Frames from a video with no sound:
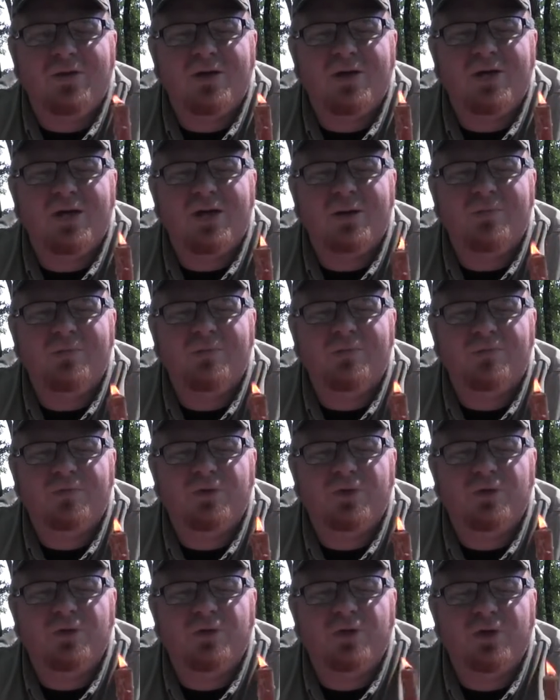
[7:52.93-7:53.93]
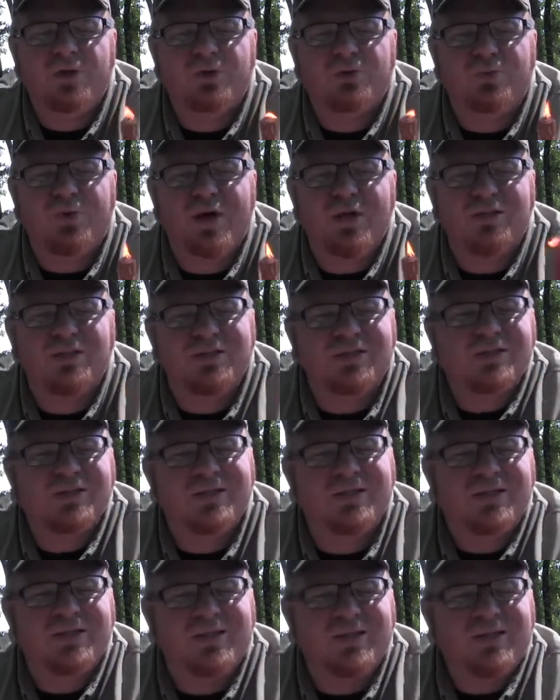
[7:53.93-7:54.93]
due to those resins.